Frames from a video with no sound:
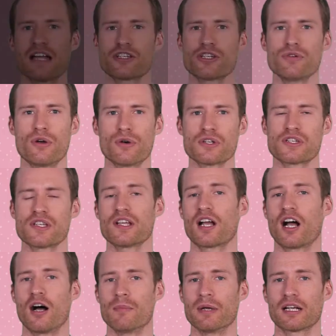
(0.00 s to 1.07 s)
As you noticed in the
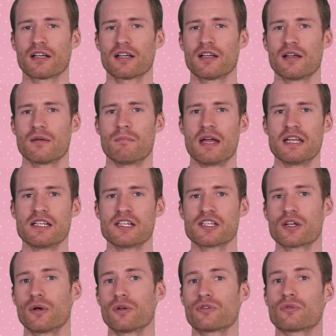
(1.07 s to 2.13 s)
comic,
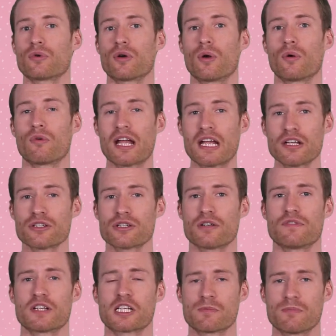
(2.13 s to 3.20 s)
mentees go through a range
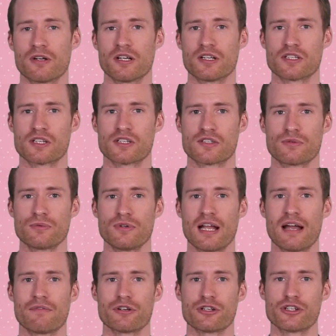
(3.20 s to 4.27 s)
of experiences through an
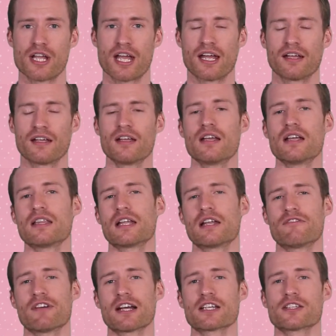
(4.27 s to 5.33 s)
average day that
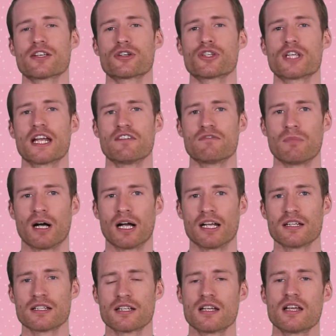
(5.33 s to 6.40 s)
affects their state of
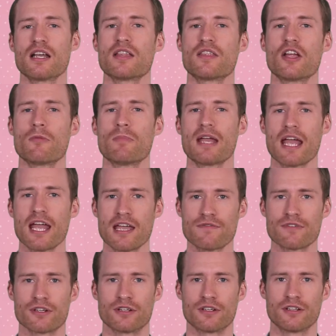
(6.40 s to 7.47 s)
mind, their
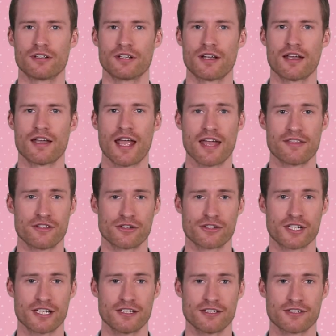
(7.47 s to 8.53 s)
behavior, and their
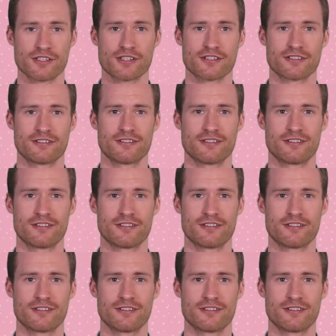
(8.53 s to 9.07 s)
skills.